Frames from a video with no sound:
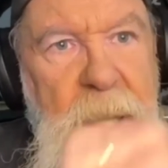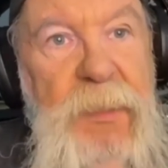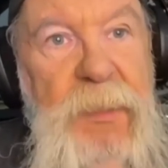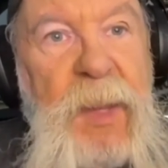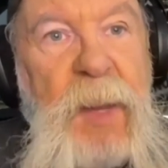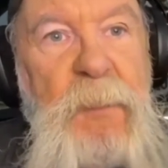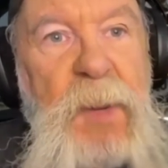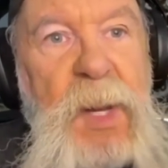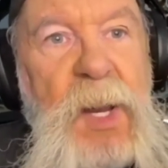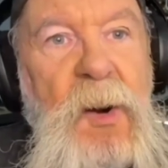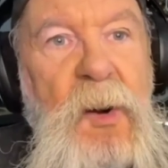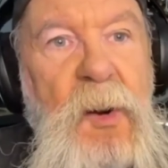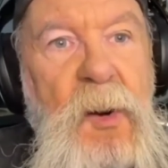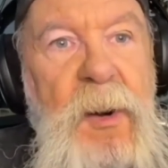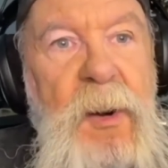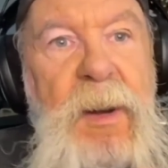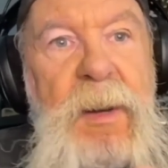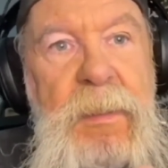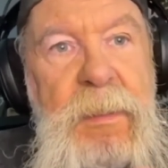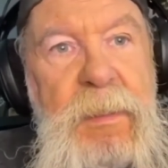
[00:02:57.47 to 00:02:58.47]
Then we
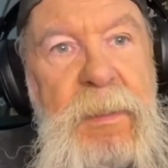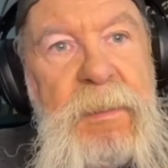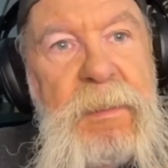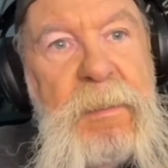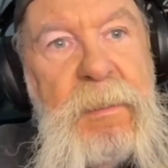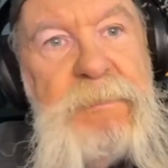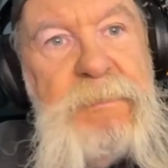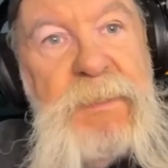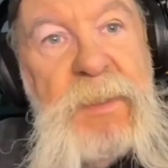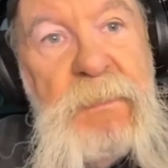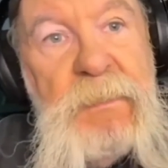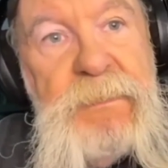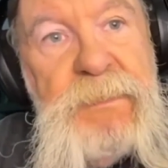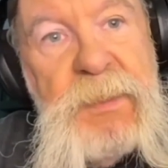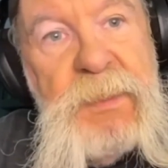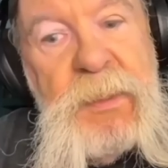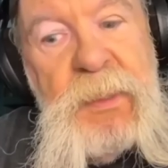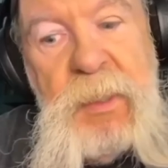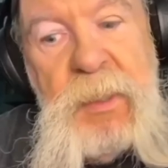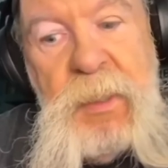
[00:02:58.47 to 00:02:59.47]
heard the
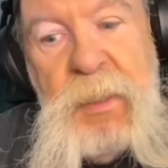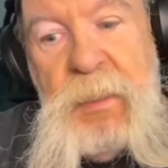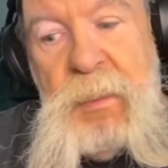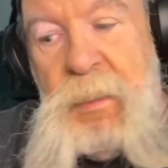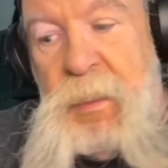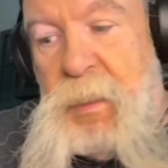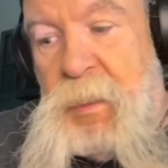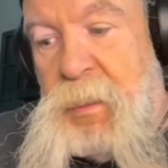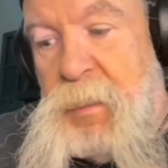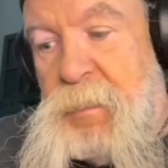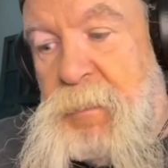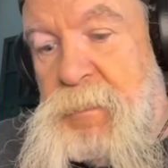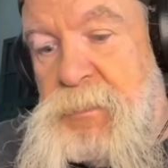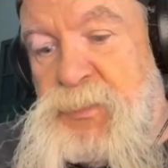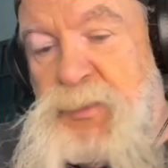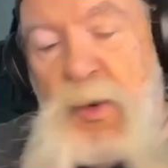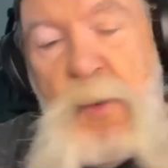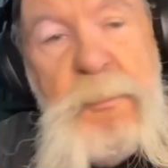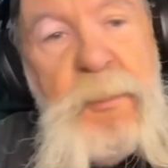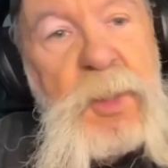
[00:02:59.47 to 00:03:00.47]

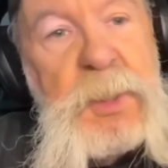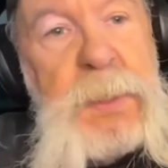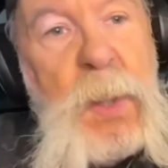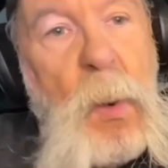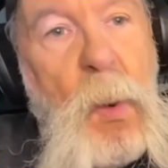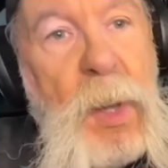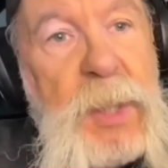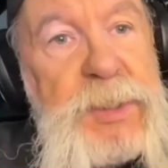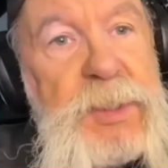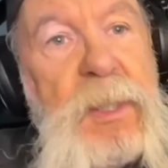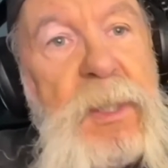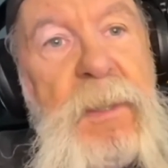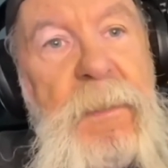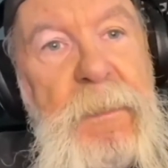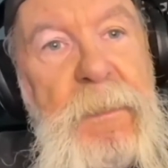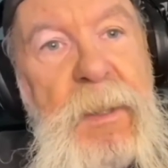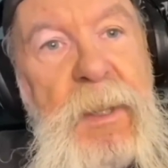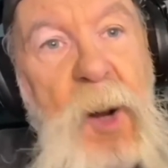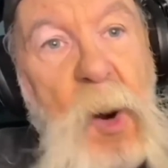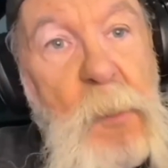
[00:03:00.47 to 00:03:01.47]
trooper's voice
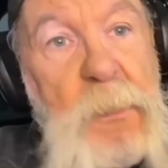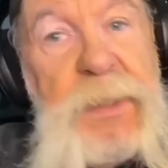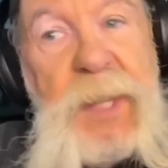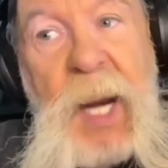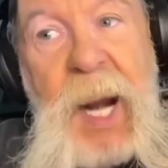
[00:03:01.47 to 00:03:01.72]
over the